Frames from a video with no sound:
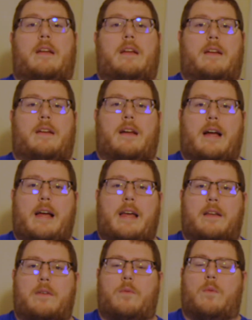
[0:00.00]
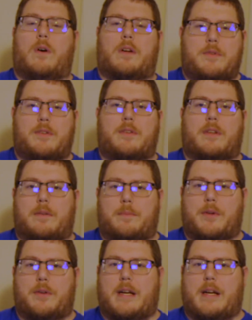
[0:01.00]
Hi, welcome to the
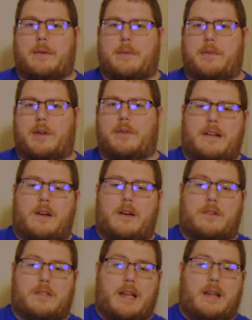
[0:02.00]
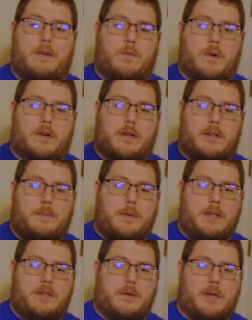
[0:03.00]
Computer Guy Reviews. Today we are going to be
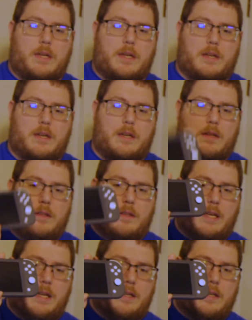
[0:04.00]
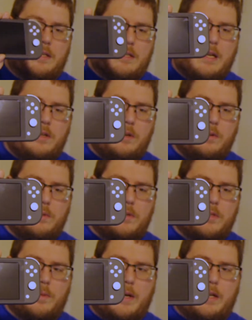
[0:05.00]
doing the Nintendo
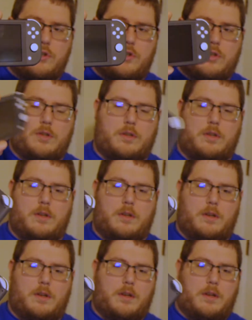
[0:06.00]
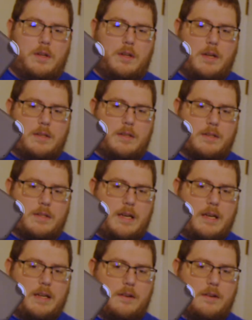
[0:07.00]
Switch. That's this guy here.